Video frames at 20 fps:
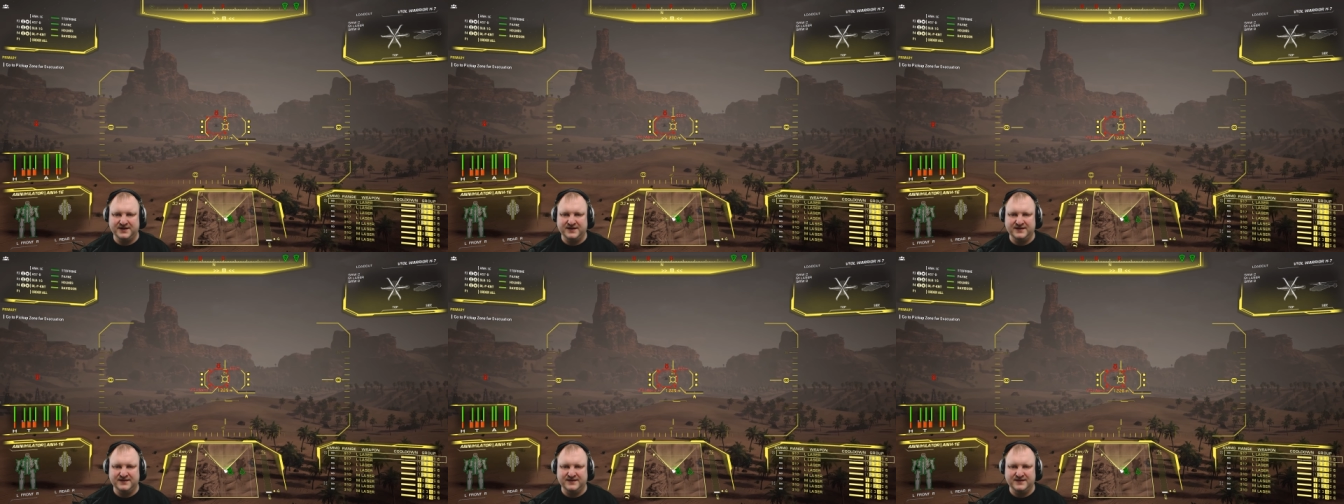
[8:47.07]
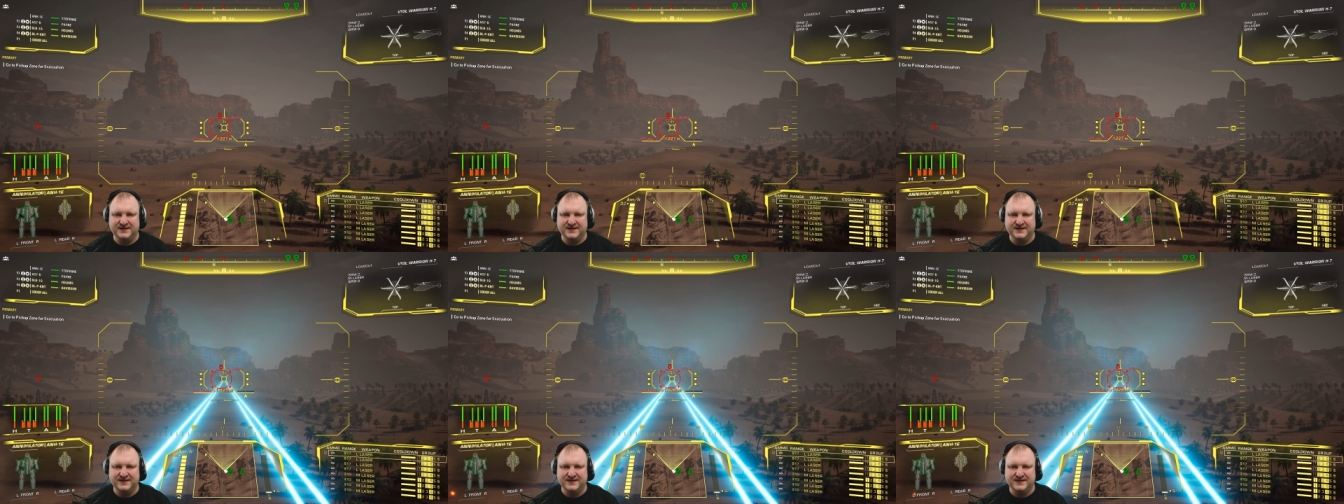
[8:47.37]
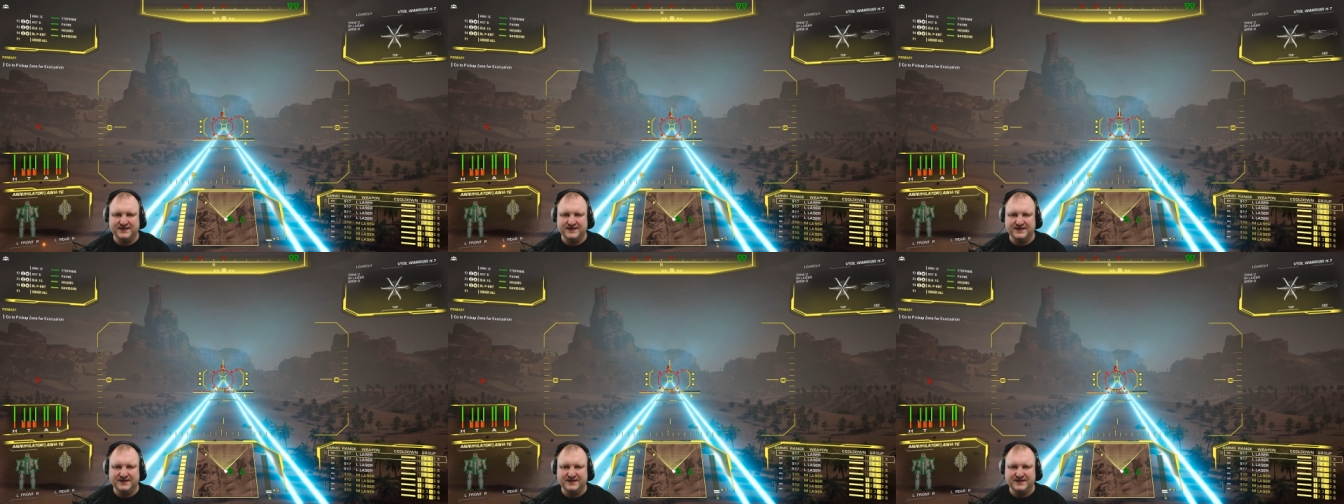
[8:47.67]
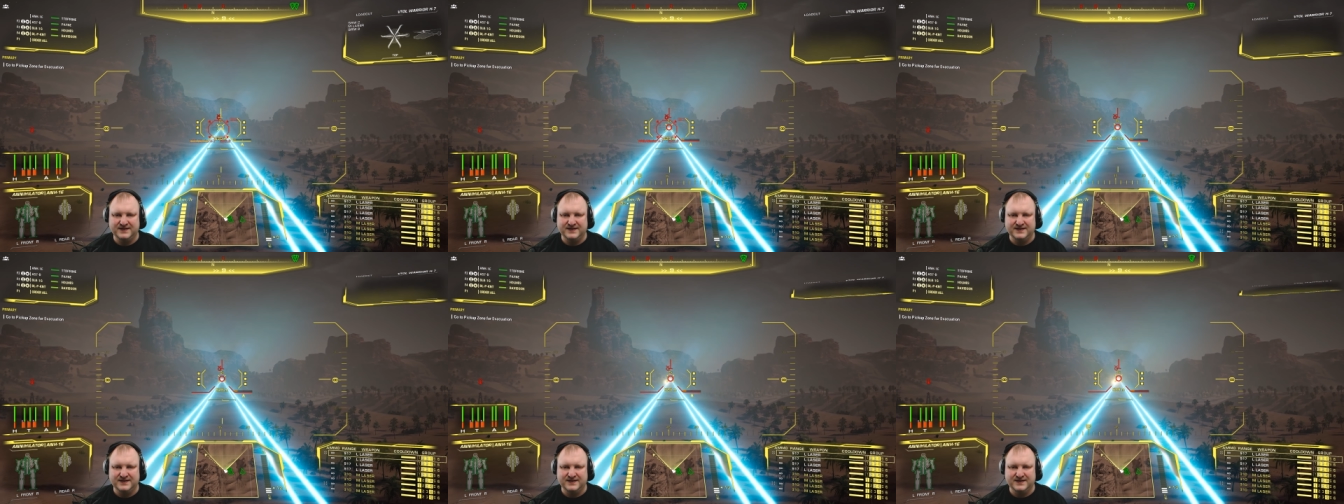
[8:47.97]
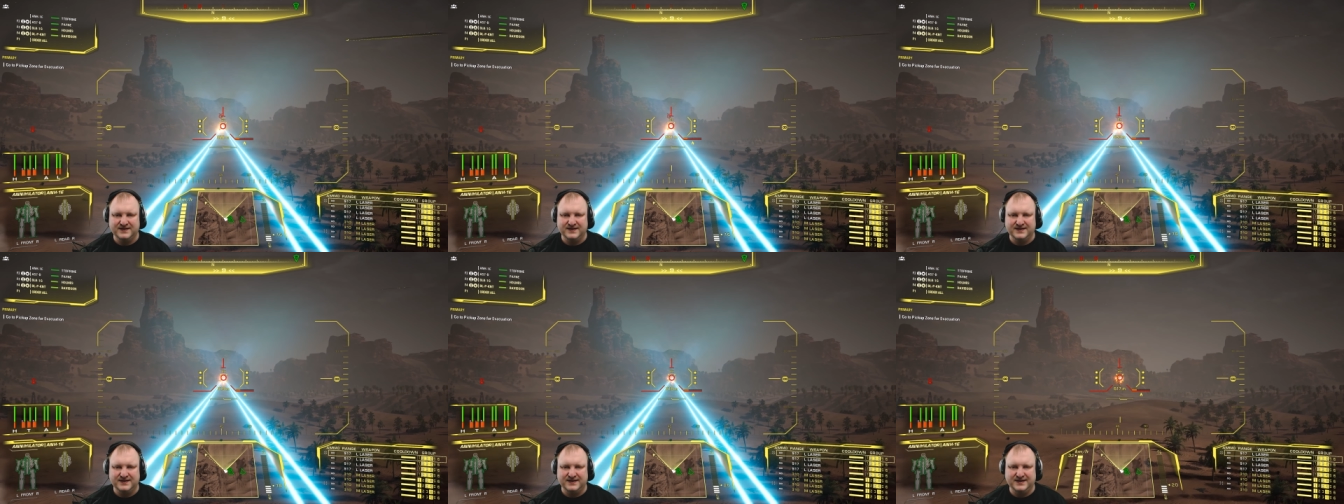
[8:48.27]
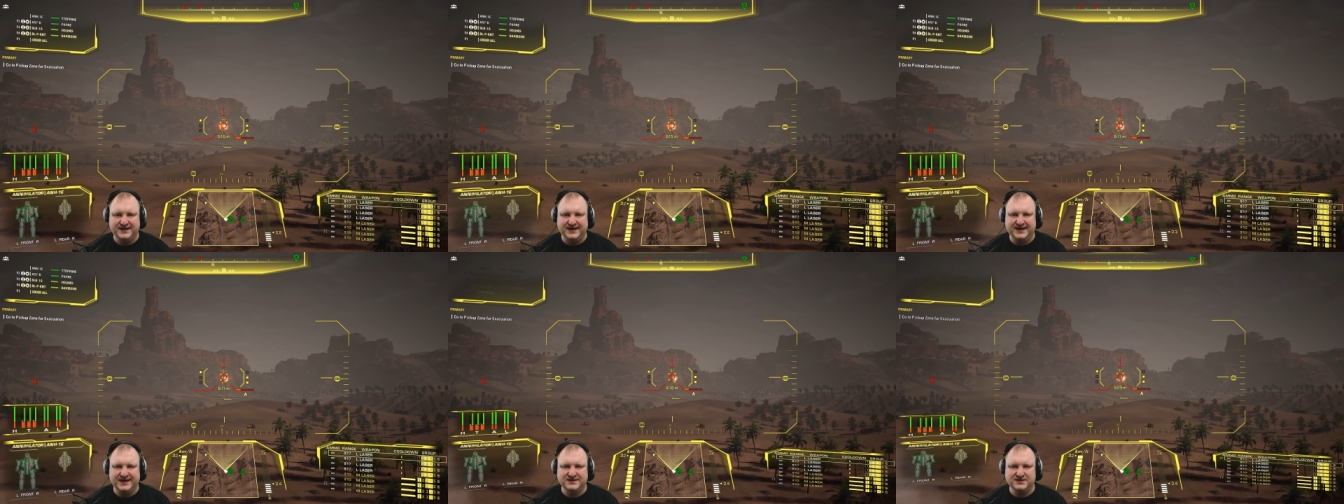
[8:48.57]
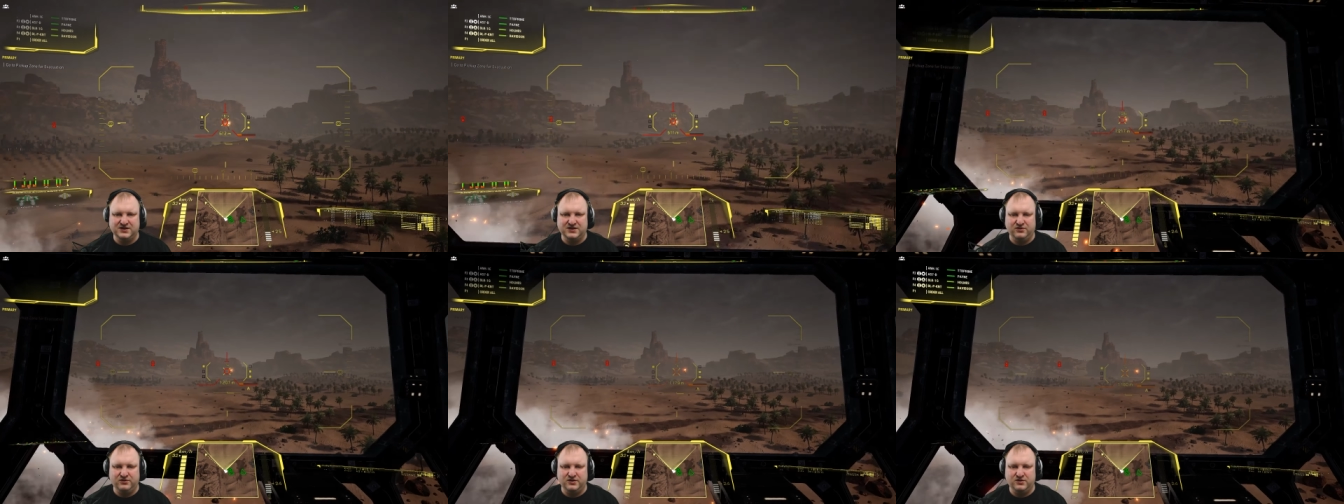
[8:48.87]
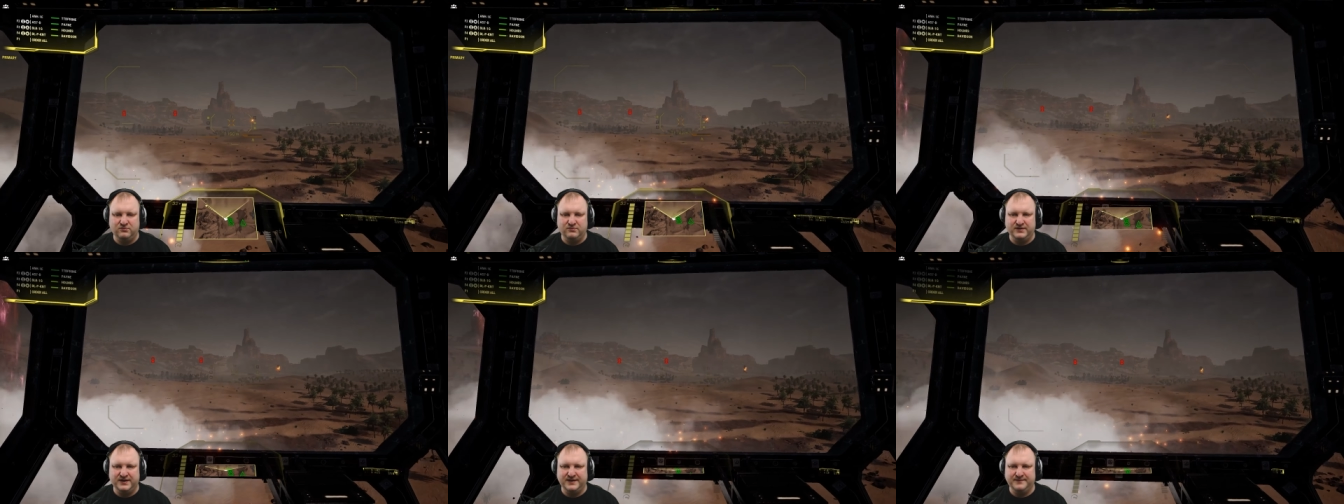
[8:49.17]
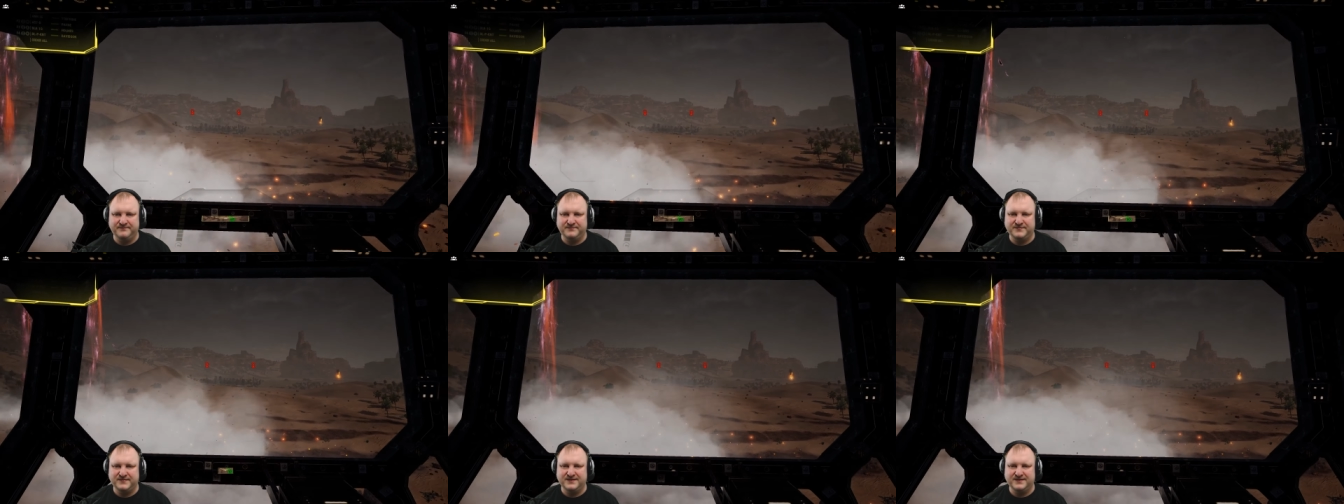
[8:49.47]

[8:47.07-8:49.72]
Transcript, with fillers: in. And going away.